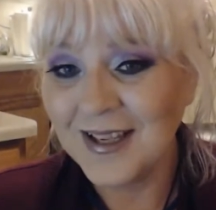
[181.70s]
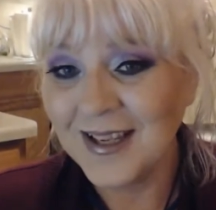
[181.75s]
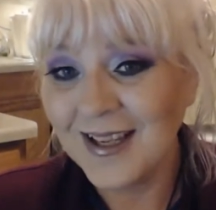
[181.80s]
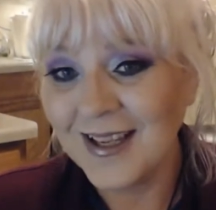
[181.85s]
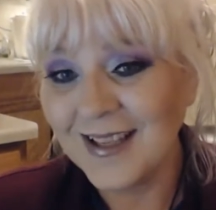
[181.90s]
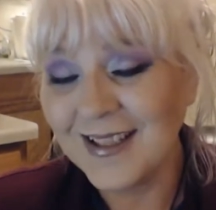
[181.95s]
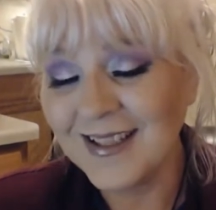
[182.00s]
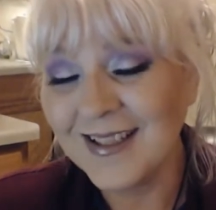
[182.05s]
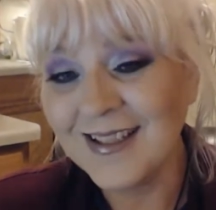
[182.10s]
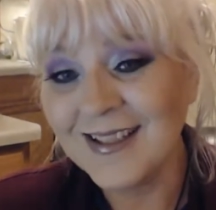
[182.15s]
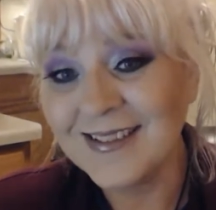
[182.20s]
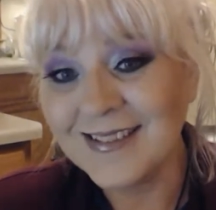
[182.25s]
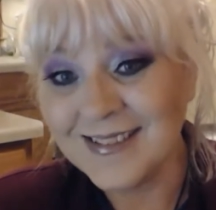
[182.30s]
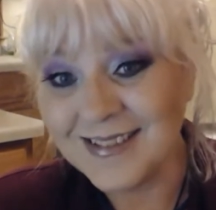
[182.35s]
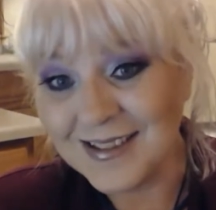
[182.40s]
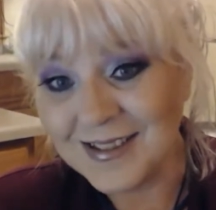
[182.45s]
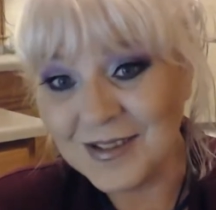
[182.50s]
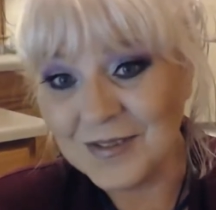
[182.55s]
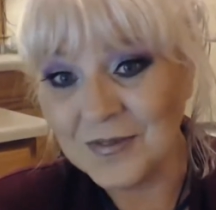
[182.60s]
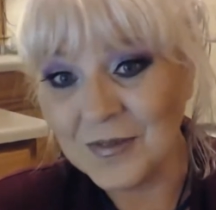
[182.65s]
and I get
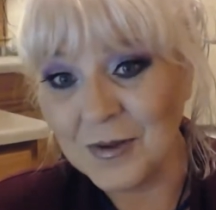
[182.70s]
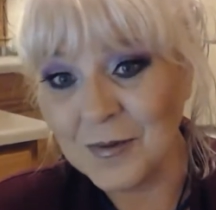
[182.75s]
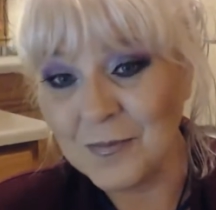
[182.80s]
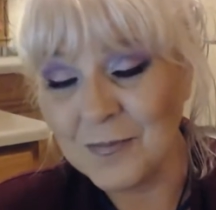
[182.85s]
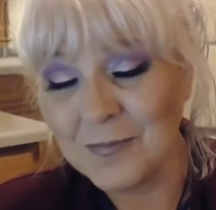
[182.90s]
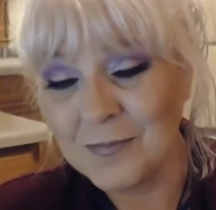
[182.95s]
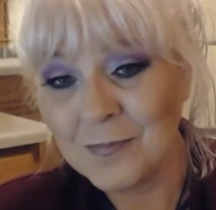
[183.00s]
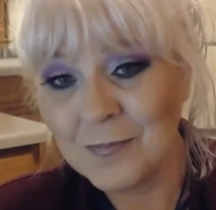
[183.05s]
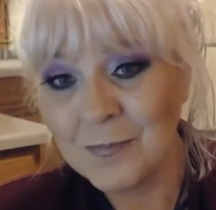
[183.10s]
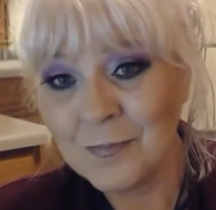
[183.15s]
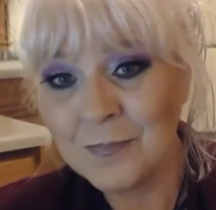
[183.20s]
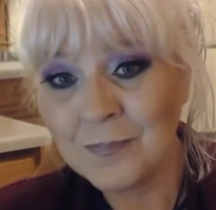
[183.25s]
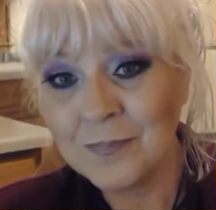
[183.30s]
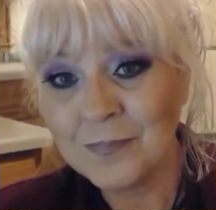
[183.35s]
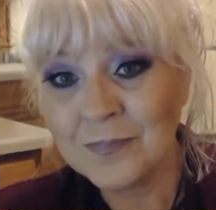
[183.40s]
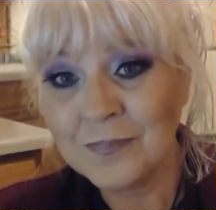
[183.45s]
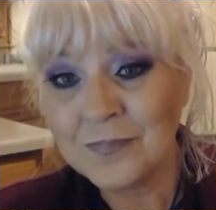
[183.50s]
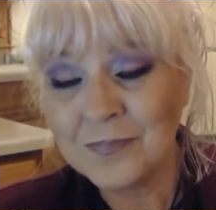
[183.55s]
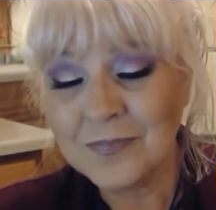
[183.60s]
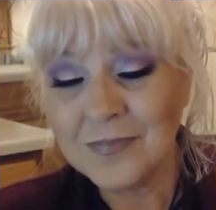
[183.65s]
sick of them,
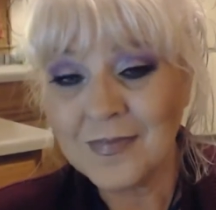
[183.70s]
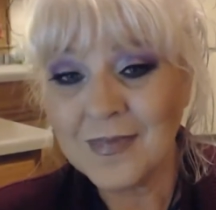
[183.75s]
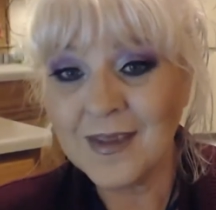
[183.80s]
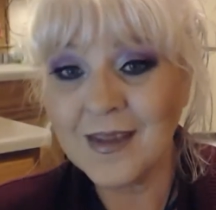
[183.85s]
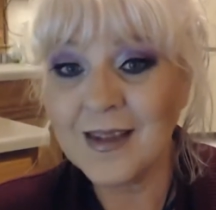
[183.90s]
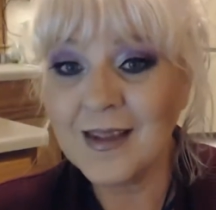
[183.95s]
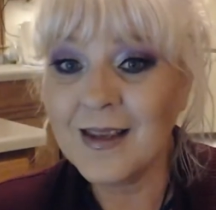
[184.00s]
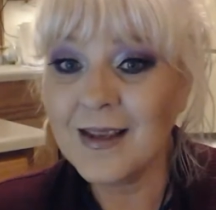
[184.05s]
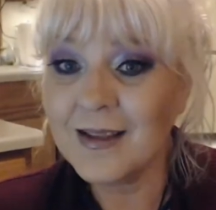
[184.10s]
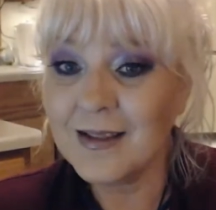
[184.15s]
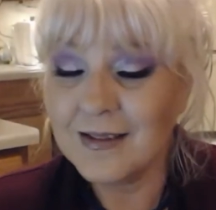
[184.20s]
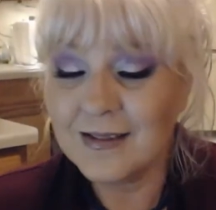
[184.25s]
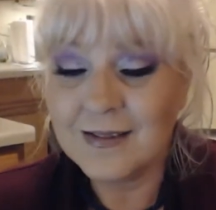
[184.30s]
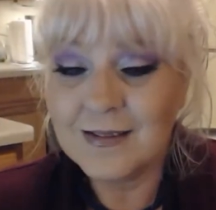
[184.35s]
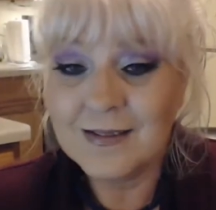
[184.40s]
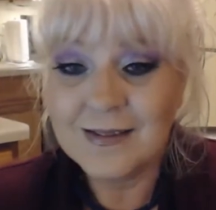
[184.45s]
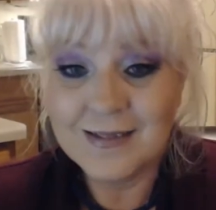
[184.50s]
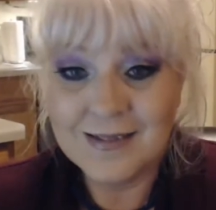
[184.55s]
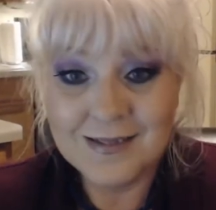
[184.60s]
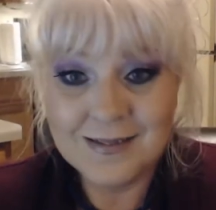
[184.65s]
and
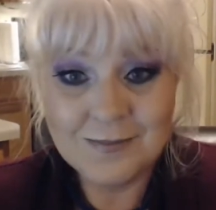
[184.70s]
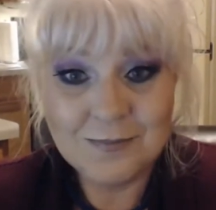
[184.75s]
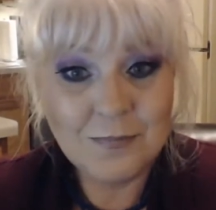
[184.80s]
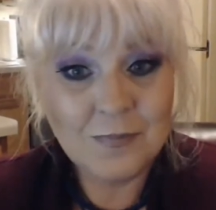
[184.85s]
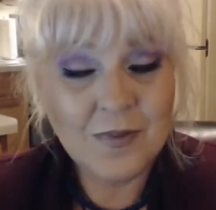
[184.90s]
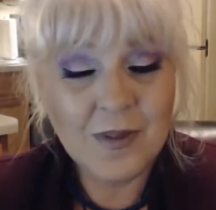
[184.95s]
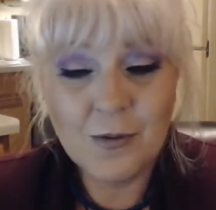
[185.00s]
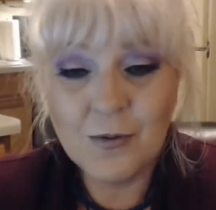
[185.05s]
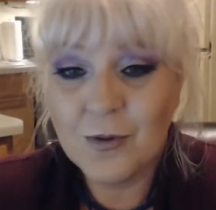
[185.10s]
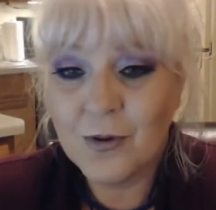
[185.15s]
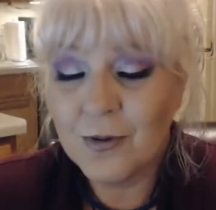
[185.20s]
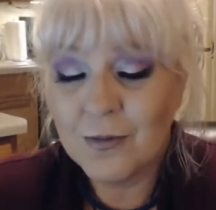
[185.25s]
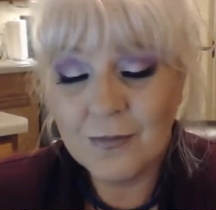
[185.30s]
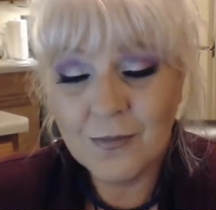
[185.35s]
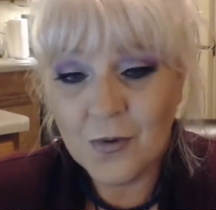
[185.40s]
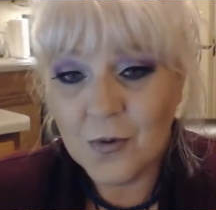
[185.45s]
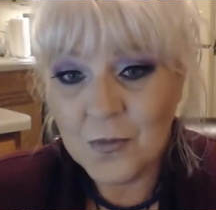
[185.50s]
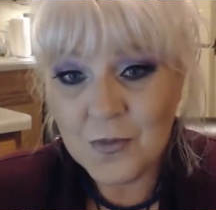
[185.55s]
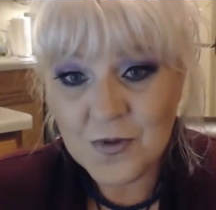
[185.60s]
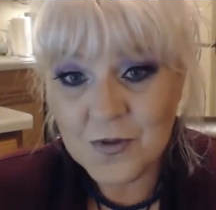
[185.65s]
they were
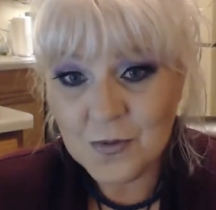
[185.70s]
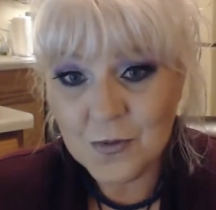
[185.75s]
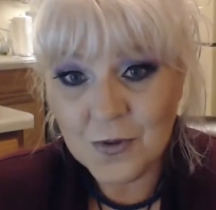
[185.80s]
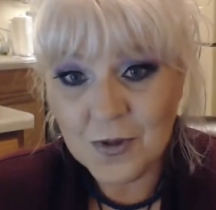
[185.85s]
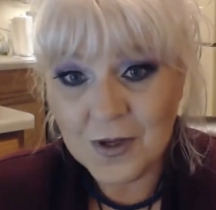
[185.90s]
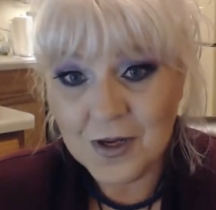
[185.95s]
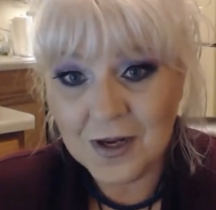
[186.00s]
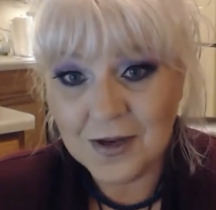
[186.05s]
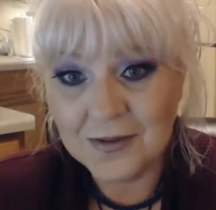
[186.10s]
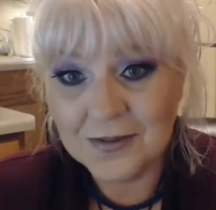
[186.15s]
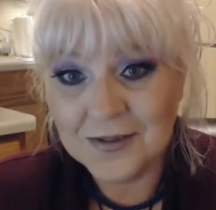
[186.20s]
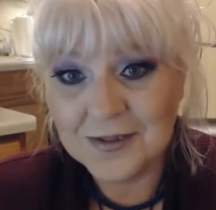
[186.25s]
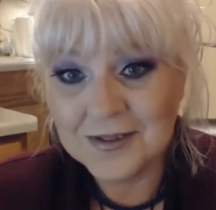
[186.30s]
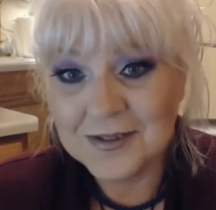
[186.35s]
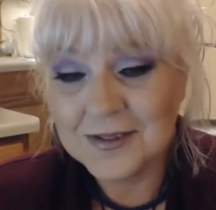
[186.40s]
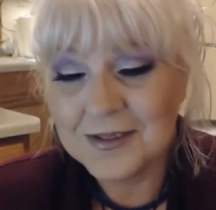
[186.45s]
almost worn out,